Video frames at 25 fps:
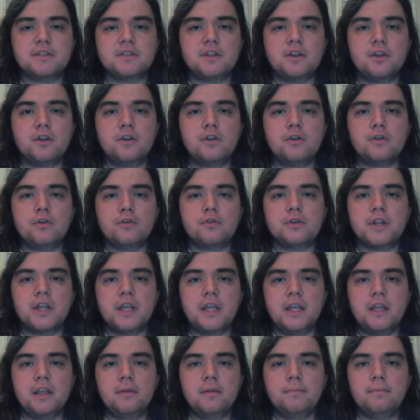to your
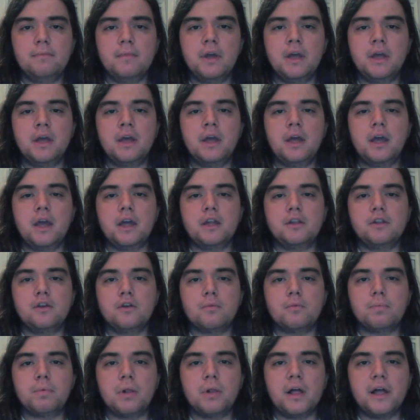team and your
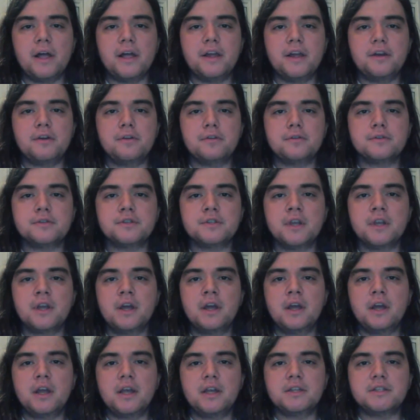players
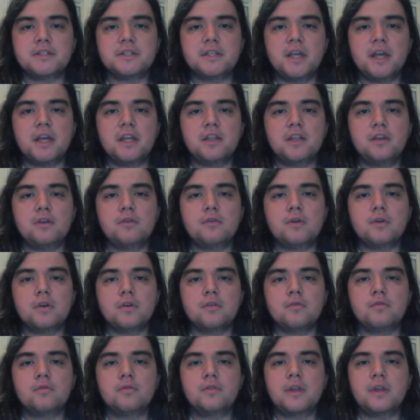is that you
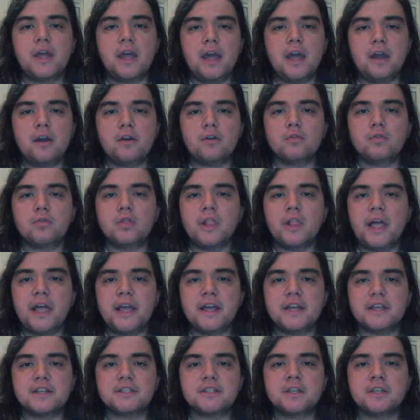could care
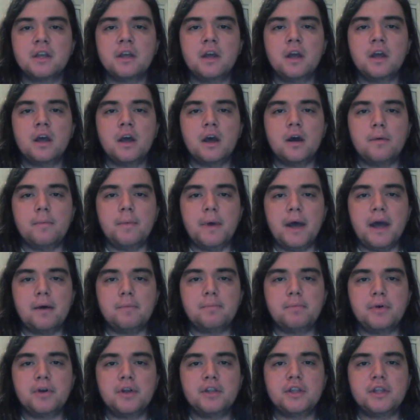less
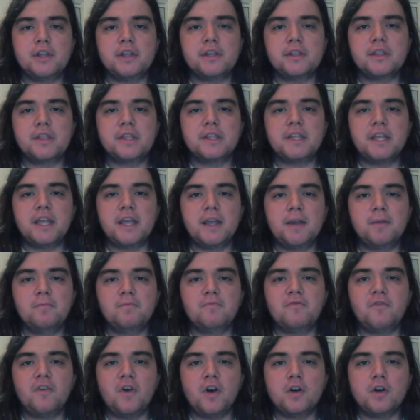about putting the team
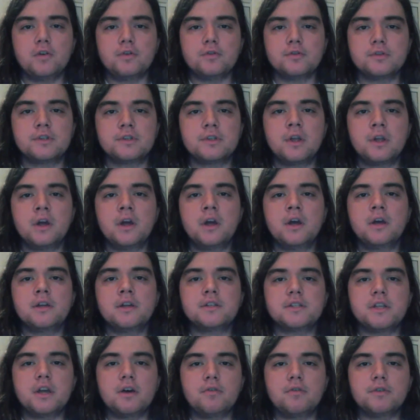first.
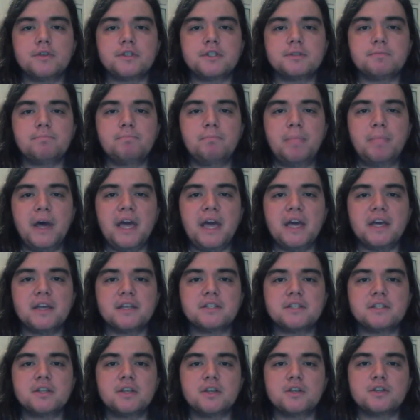So it's
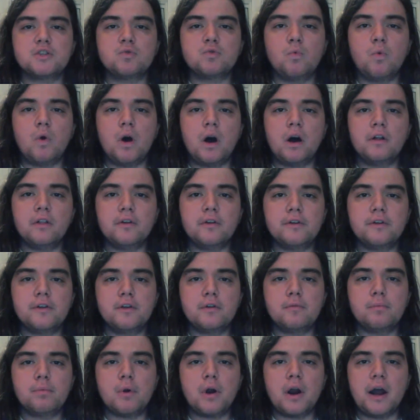best to swallow your
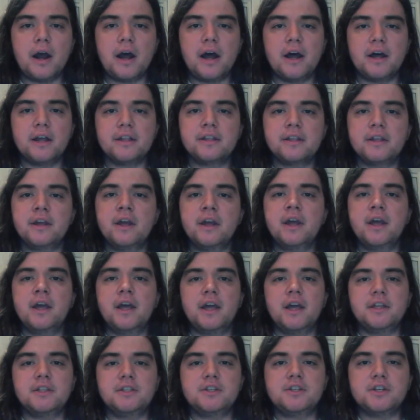pride
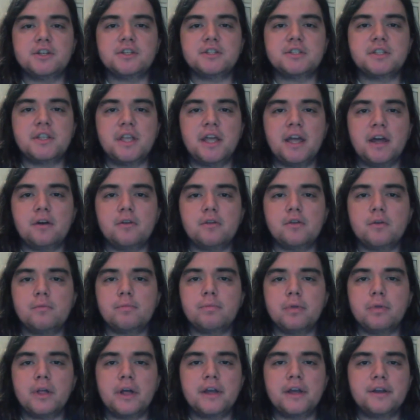and just tell your
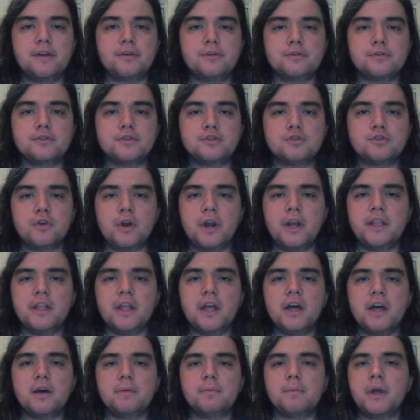players straight
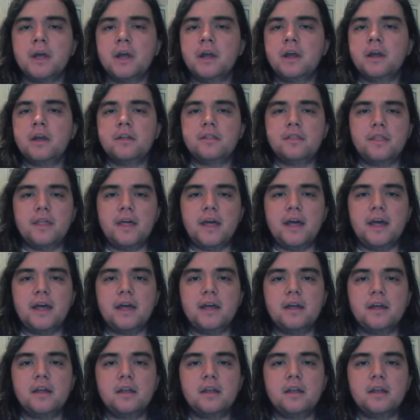up that,